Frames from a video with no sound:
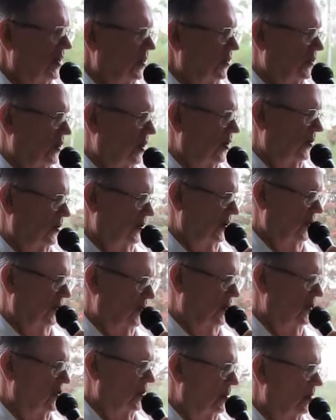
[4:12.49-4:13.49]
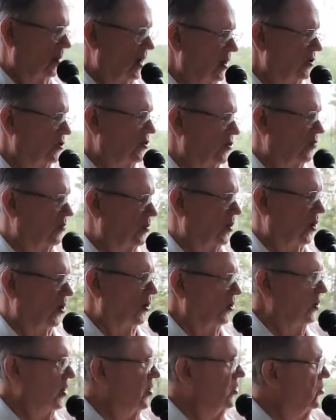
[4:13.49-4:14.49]
So there was a bunch of
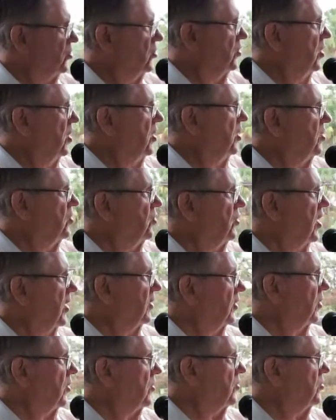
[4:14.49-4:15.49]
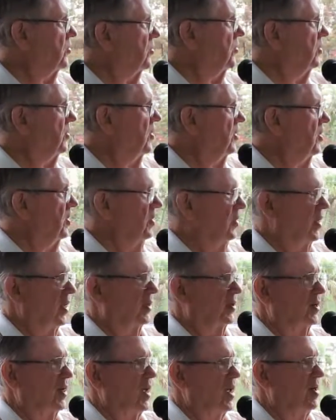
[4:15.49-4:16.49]
Polish settlers
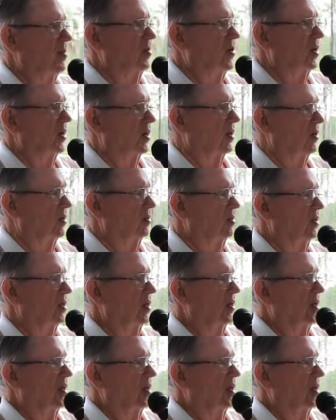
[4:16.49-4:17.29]
that came here